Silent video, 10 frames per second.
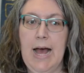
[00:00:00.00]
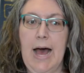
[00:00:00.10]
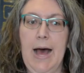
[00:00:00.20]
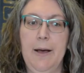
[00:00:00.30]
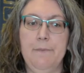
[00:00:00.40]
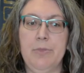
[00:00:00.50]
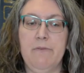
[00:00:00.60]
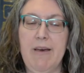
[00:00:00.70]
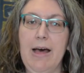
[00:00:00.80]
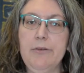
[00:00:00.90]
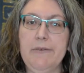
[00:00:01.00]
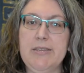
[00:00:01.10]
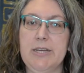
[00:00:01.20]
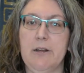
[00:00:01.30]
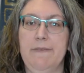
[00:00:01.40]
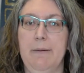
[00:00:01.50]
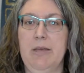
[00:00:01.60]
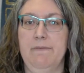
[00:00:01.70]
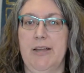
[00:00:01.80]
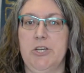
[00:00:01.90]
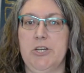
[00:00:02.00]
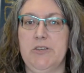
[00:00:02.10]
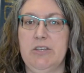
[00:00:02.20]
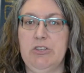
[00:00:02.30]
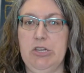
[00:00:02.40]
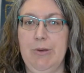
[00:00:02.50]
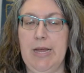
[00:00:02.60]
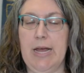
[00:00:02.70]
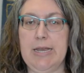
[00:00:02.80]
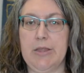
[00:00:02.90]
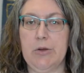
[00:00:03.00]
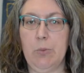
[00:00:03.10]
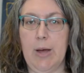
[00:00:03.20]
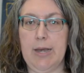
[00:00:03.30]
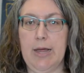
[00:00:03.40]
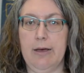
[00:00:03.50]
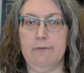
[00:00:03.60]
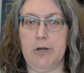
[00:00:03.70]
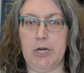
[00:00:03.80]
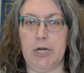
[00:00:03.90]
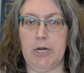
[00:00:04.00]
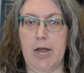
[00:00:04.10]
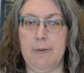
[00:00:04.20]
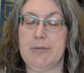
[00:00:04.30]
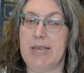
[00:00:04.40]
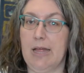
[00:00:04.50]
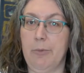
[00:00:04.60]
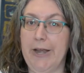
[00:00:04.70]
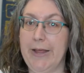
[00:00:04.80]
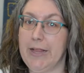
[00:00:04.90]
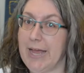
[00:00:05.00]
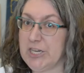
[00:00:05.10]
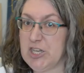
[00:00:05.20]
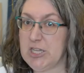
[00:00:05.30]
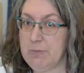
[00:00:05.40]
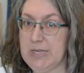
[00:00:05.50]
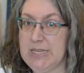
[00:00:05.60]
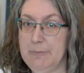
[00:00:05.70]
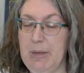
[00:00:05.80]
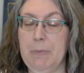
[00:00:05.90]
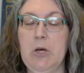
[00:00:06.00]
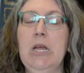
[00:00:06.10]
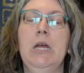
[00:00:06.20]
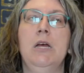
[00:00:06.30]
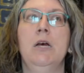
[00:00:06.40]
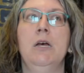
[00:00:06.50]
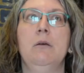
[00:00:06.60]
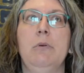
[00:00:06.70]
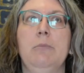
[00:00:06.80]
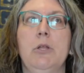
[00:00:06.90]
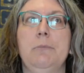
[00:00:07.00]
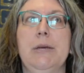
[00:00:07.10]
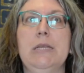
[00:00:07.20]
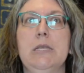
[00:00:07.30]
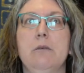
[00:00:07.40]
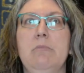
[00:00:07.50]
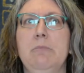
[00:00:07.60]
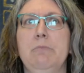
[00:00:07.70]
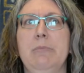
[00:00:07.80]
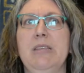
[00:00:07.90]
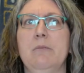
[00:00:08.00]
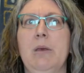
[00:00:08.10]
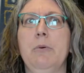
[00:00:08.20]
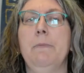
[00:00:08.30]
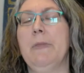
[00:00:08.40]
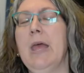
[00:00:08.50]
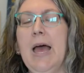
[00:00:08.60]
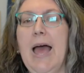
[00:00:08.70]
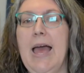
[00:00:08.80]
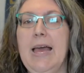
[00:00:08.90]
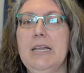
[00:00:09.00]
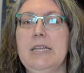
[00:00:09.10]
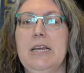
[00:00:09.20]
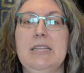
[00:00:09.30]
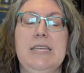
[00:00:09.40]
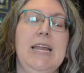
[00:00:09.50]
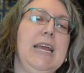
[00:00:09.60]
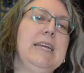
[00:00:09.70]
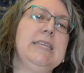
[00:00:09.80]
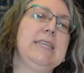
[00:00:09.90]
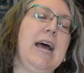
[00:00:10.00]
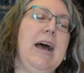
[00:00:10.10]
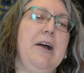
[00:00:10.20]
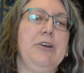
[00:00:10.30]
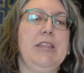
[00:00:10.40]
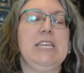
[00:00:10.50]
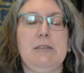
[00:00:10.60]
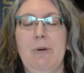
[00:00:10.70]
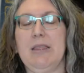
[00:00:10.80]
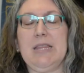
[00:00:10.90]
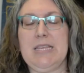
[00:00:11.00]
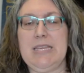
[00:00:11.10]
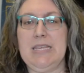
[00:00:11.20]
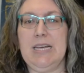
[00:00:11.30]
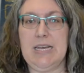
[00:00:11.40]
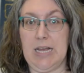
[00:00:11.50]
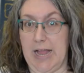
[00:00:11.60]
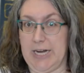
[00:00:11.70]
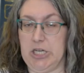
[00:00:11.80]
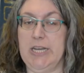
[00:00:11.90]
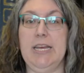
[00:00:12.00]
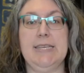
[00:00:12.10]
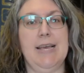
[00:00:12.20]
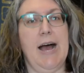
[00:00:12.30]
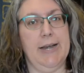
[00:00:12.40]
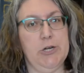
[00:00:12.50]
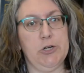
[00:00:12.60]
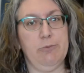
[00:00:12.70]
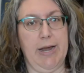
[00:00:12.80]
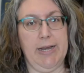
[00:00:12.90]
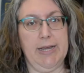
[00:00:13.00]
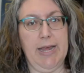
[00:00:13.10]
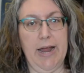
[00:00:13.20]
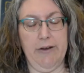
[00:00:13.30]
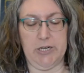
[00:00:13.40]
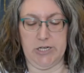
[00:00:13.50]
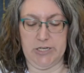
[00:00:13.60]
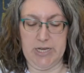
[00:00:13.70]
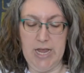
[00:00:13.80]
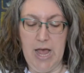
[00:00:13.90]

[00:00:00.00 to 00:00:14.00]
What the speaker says: Valerie of Singer Family Adventures is doing another one of her celebrating collections, Pins and People. People and Pins. People, Pins and People. And today's, or this month's collection is underrated characters.